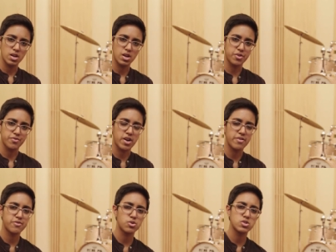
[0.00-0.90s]
another
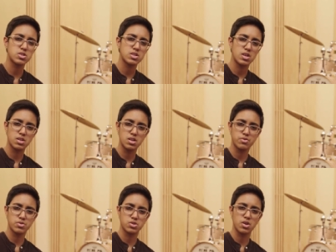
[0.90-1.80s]
five fours, and then
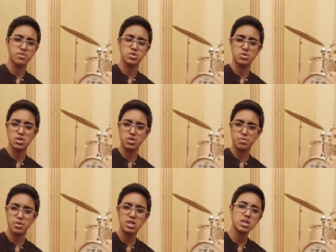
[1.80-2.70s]
it resolves to
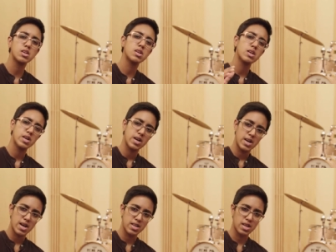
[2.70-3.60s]
another beat,
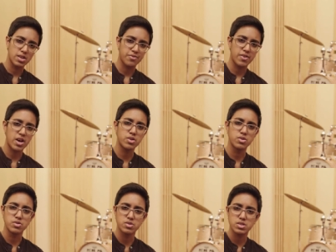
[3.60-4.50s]
and then the
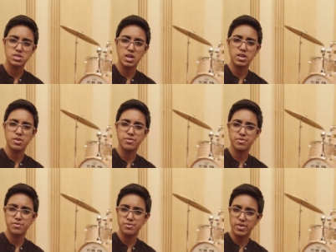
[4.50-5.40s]
final set of
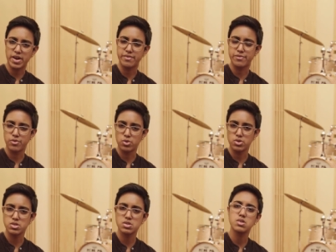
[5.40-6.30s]
five
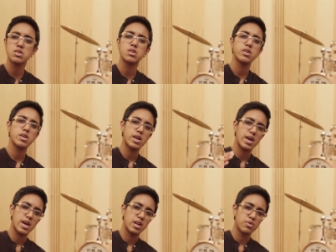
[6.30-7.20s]
fours,
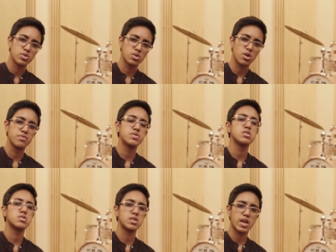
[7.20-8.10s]
and it
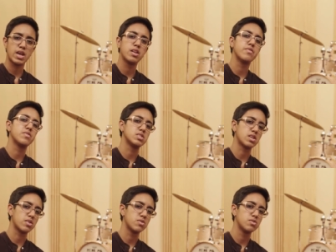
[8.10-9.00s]
resolves to the end of the
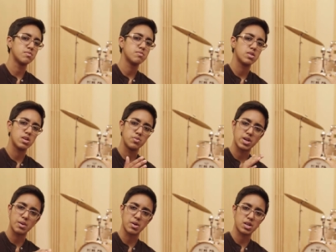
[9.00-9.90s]
cycle, and
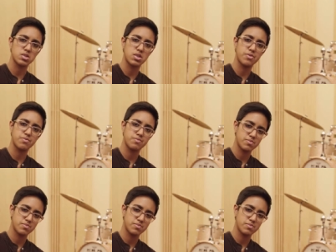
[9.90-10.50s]
we get back to the